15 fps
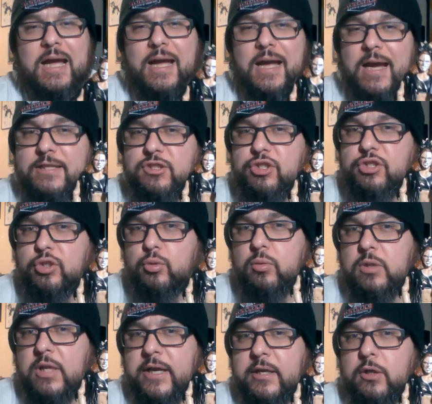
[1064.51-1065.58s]
I do
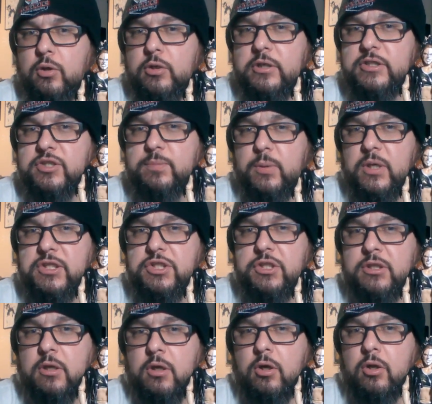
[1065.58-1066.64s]
like her
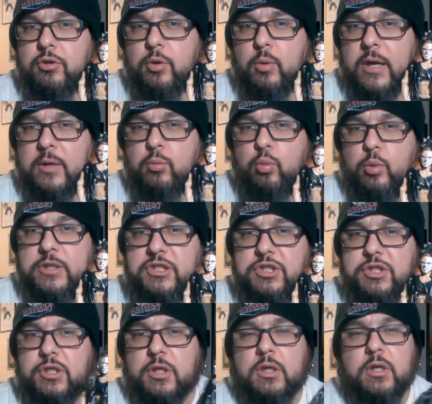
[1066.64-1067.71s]
expression, although I
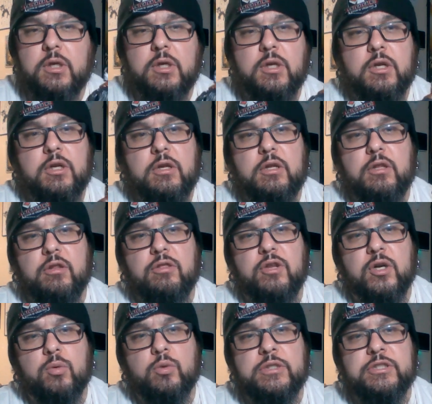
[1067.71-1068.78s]
wish
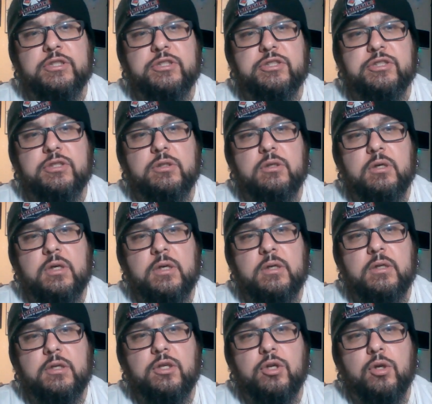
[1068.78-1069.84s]
there was,
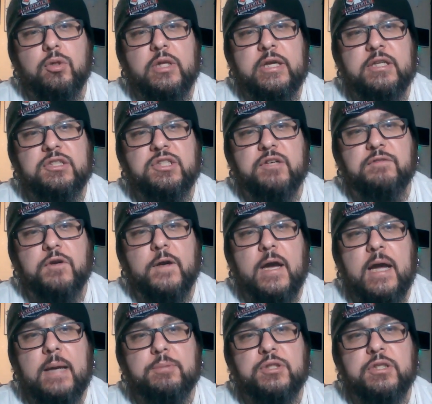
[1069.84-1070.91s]
you know, like a different
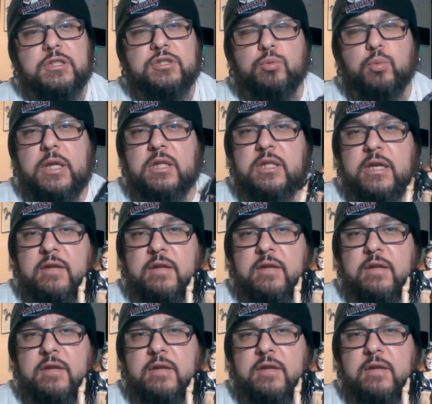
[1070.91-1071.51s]
option as well.